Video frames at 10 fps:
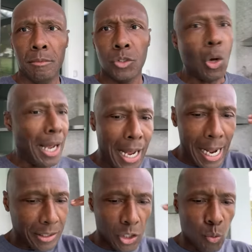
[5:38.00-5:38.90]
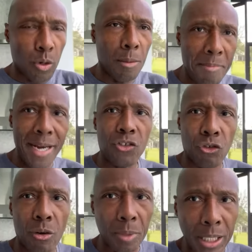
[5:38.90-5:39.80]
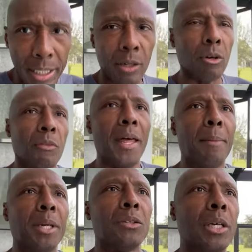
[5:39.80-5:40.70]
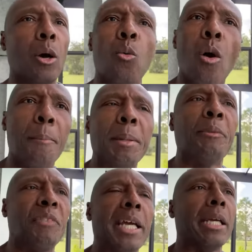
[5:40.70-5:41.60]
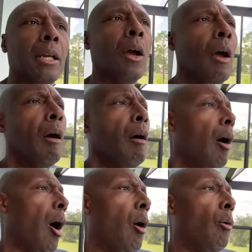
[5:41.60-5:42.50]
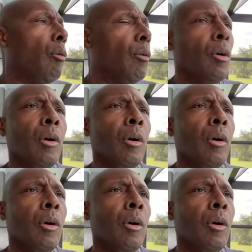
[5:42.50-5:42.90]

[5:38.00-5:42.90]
So I, I just want to make sure I'm clear on that because I don't want people thinking, oh,